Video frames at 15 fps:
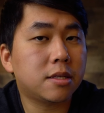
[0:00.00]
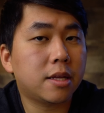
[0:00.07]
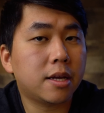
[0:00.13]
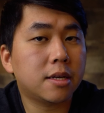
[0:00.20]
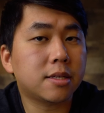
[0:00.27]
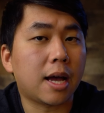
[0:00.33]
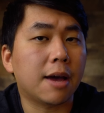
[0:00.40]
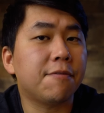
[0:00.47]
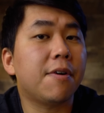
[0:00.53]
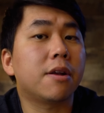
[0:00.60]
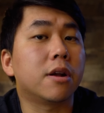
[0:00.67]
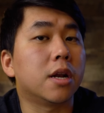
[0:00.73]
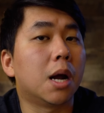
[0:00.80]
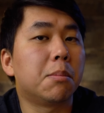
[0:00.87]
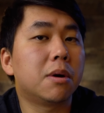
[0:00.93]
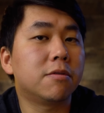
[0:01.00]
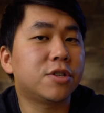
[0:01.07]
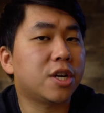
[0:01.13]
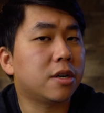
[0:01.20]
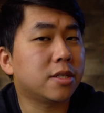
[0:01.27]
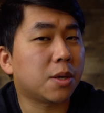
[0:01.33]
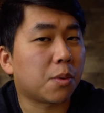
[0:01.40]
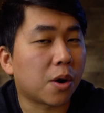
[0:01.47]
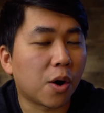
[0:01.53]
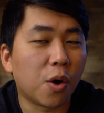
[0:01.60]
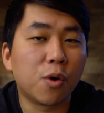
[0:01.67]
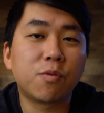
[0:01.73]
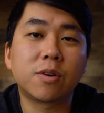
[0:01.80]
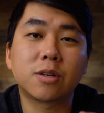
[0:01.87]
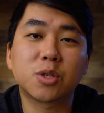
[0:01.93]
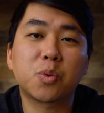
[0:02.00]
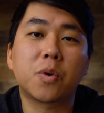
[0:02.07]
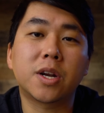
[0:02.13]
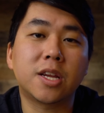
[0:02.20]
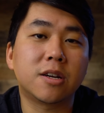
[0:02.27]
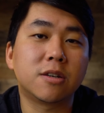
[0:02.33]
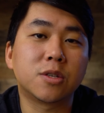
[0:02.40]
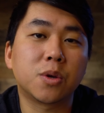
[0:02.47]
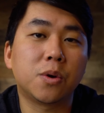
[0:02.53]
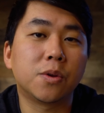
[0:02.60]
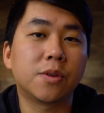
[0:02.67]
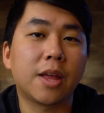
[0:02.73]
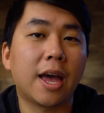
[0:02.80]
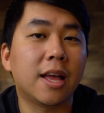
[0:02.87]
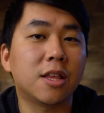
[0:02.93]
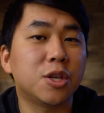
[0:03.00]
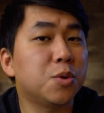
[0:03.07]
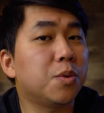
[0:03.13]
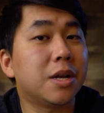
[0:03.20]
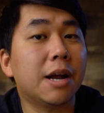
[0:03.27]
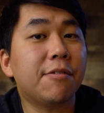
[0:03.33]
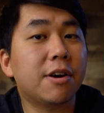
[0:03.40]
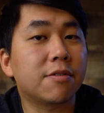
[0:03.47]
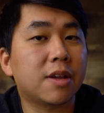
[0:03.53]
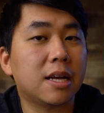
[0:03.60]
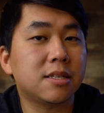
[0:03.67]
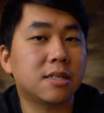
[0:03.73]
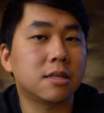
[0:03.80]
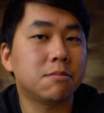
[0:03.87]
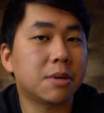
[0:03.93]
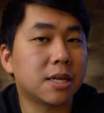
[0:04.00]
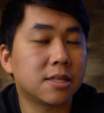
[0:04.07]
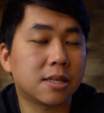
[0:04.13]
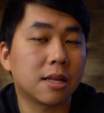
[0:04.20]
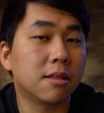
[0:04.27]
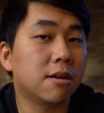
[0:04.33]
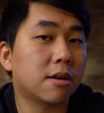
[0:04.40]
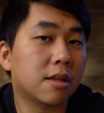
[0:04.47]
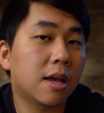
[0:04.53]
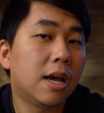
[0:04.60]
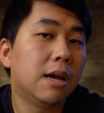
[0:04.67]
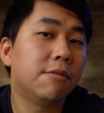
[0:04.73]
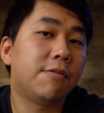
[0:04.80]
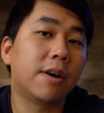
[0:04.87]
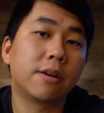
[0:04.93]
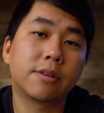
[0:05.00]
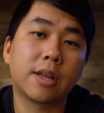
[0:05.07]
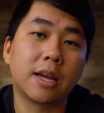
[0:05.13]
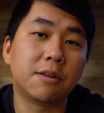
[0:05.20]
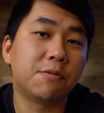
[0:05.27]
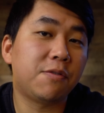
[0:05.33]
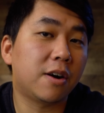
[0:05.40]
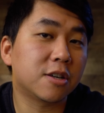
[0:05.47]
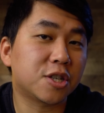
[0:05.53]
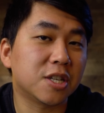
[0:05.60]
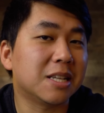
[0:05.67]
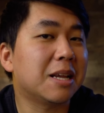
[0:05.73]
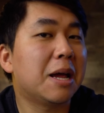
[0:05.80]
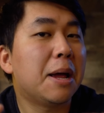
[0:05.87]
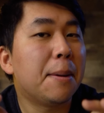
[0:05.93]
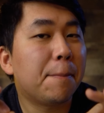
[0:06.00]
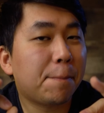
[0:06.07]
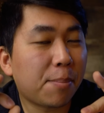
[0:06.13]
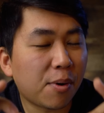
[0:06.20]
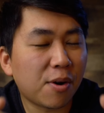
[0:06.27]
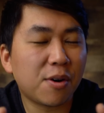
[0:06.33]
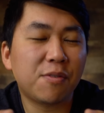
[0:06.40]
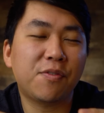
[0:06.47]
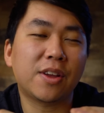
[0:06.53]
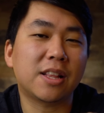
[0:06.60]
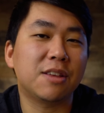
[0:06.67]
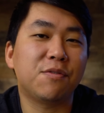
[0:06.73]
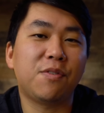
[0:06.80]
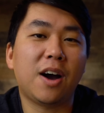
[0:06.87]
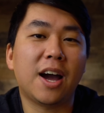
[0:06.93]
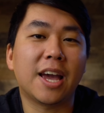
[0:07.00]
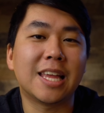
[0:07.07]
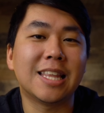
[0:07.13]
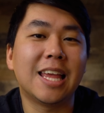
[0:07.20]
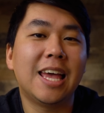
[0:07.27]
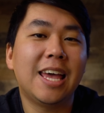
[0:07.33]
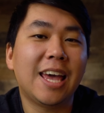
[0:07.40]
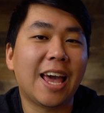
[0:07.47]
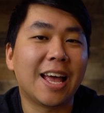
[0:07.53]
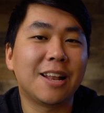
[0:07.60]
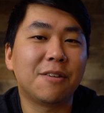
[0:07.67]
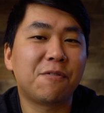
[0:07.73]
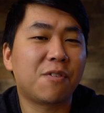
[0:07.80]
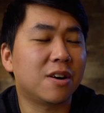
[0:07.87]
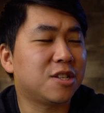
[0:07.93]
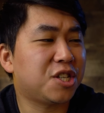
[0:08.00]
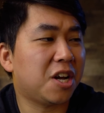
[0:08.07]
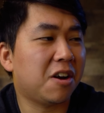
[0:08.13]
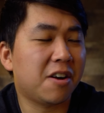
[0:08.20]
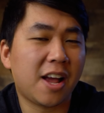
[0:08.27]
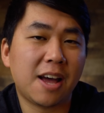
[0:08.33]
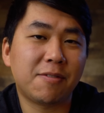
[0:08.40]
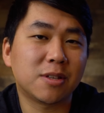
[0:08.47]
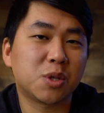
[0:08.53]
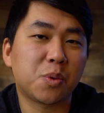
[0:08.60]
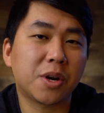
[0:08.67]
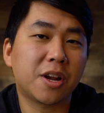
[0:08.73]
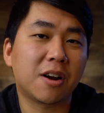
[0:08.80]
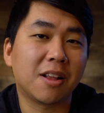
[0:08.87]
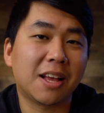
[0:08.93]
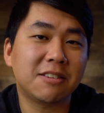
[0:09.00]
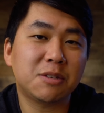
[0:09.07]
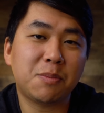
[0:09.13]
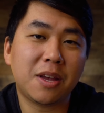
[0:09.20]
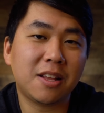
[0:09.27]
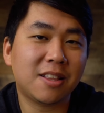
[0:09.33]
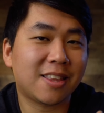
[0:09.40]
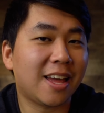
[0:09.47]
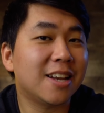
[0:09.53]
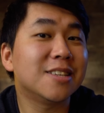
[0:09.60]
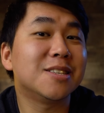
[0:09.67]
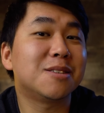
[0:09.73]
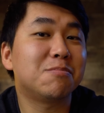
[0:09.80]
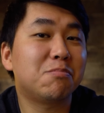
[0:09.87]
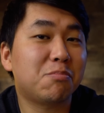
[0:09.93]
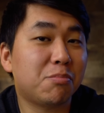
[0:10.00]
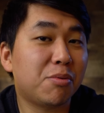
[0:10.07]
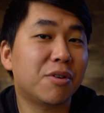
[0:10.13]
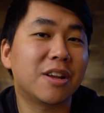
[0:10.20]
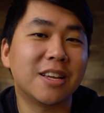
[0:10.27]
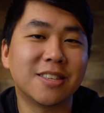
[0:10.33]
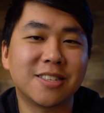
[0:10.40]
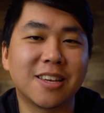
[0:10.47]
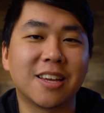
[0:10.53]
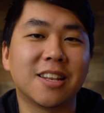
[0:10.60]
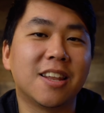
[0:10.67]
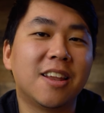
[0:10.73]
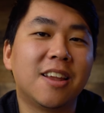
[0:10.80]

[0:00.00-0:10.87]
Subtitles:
things, I found a number of chairs that were over 20 years old, and you would never have guessed it because they looked, felt, and functioned perfectly fine. And for a chair to have a 20-year lifespan, that is pretty insane.